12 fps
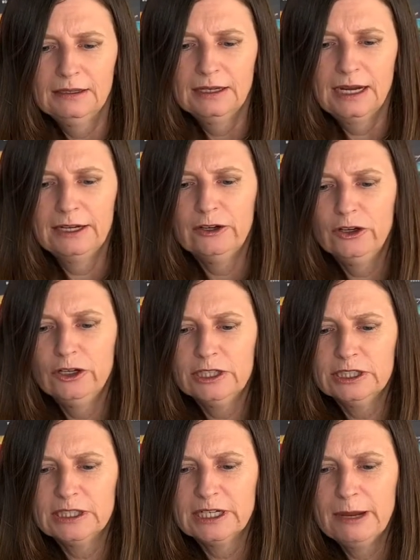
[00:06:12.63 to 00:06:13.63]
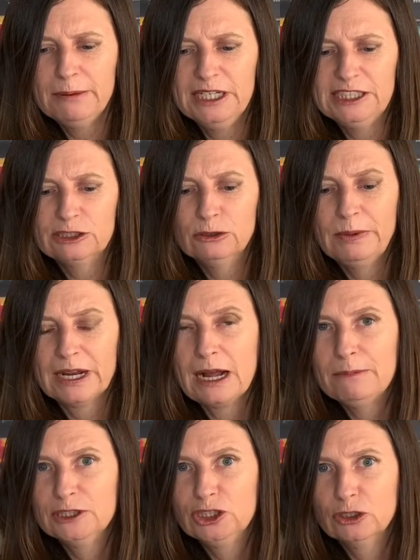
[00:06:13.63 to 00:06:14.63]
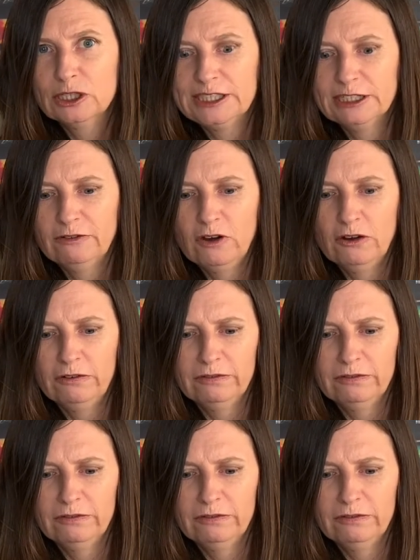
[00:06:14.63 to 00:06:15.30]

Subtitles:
Unhurt, Ebony stood back up and shook herself off.